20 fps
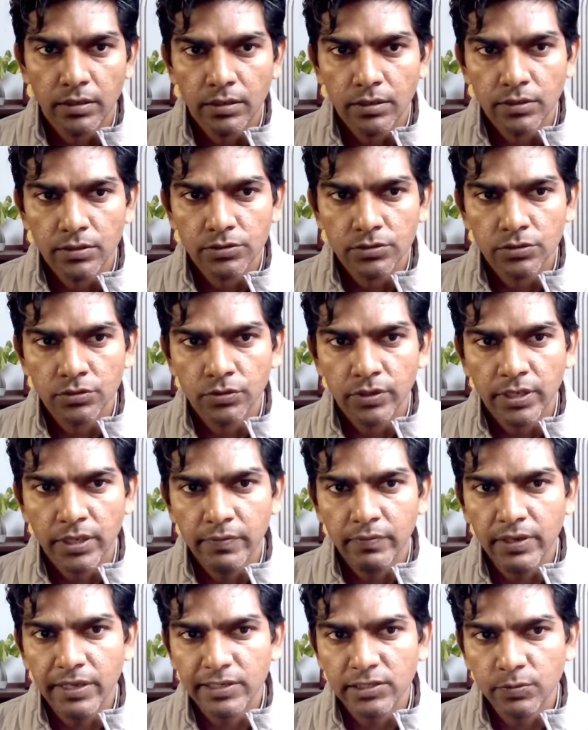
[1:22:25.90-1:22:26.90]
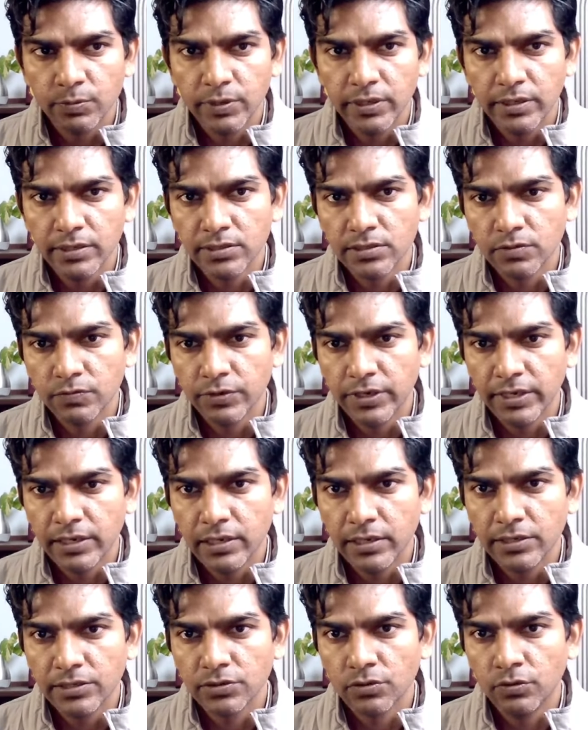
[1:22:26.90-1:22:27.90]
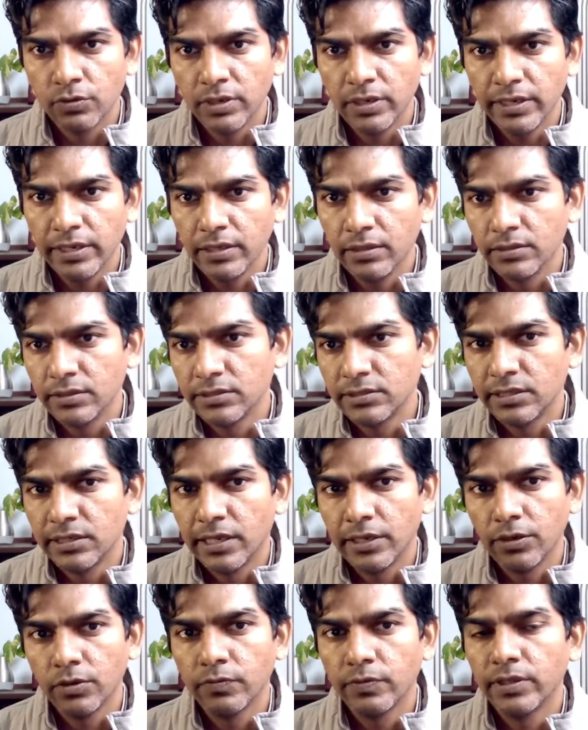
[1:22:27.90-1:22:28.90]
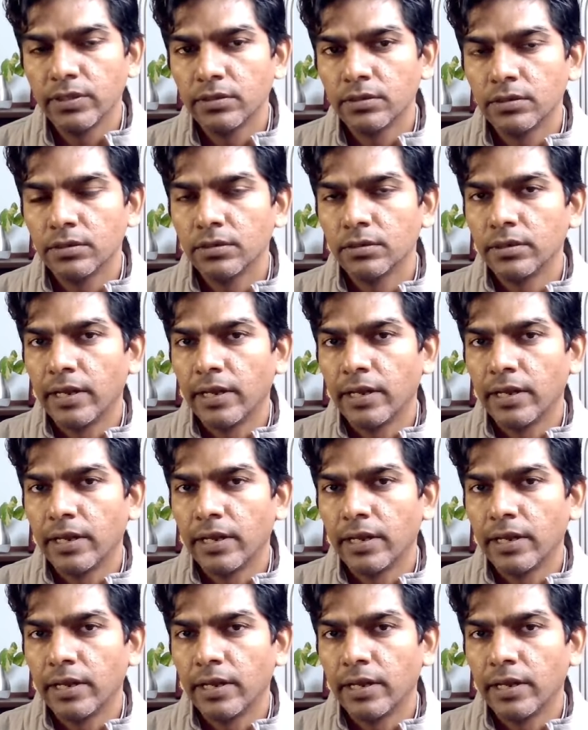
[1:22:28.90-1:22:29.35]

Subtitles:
So he will experience weightless only in this scenario when the